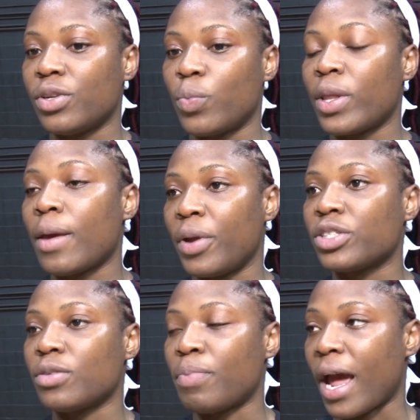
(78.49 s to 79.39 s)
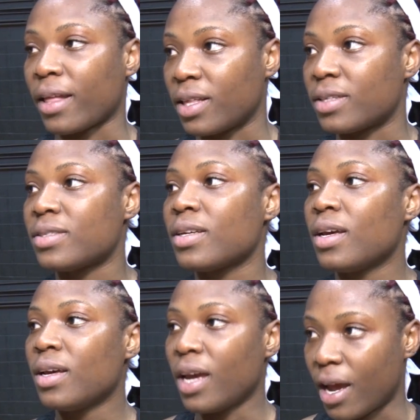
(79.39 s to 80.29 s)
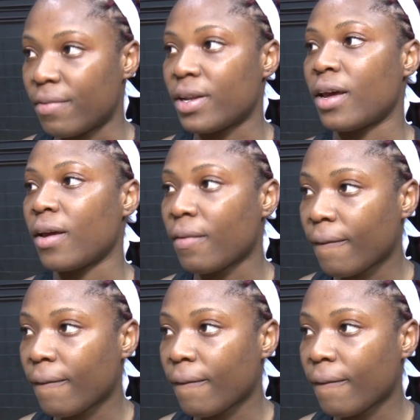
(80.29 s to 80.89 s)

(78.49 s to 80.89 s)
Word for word: they bring to practice every day.